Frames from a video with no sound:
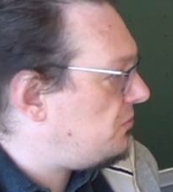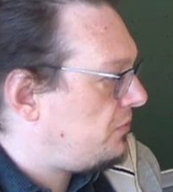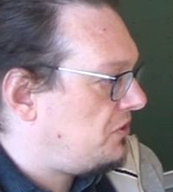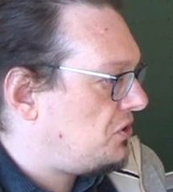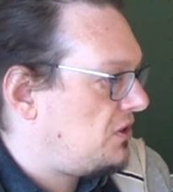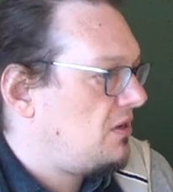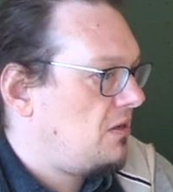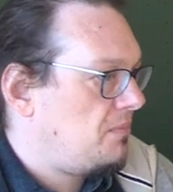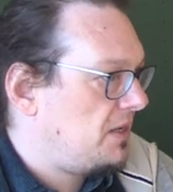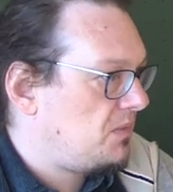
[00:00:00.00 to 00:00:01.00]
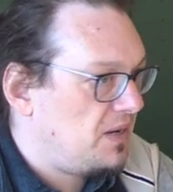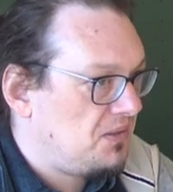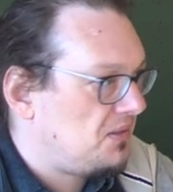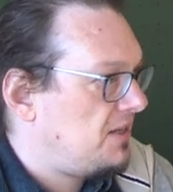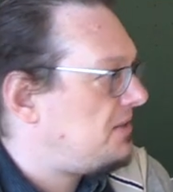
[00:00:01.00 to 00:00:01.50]
which uh, makes
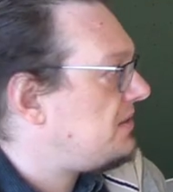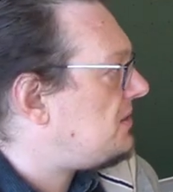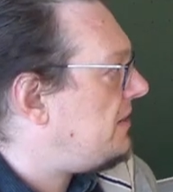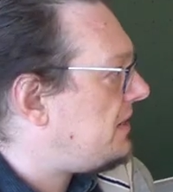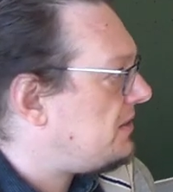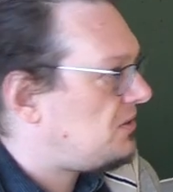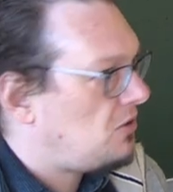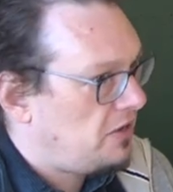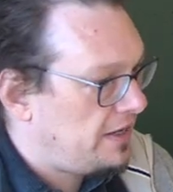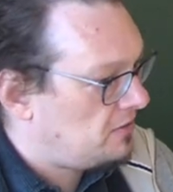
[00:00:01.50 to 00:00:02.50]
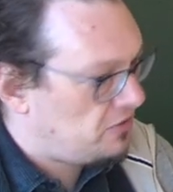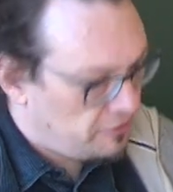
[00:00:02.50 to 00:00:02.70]
basic settings like installing the